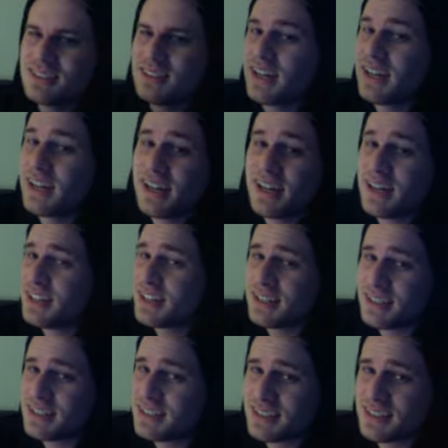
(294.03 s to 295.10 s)

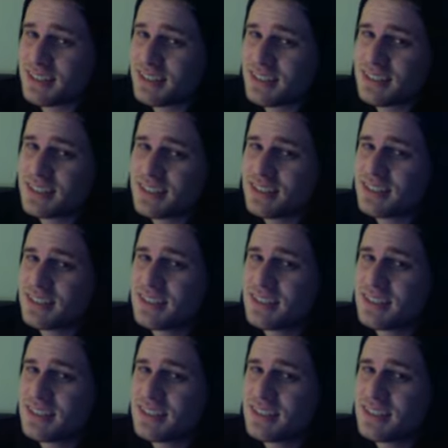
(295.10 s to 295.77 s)
yes.